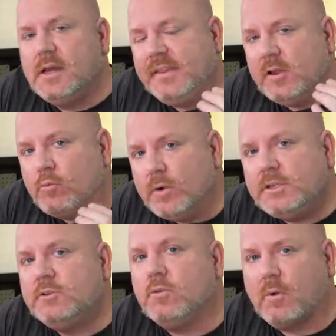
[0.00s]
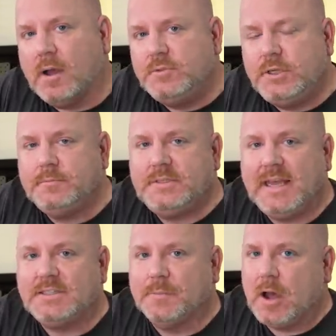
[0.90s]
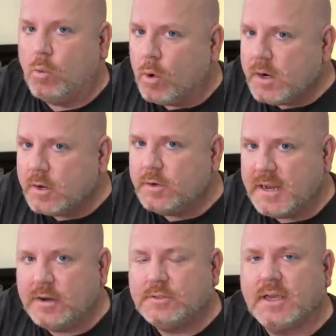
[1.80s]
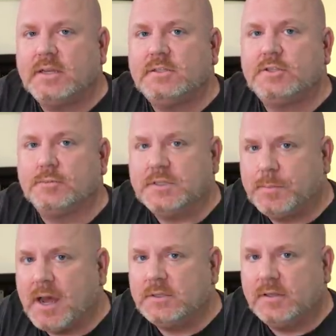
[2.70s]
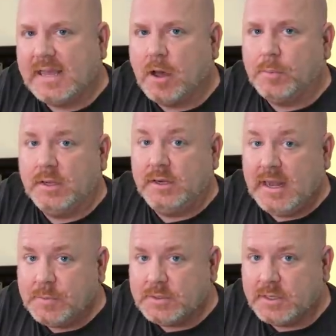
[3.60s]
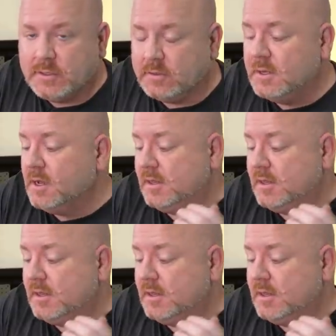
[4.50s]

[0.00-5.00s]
The original ROM chip takes about 100 nanoseconds to respond to the output enable signal.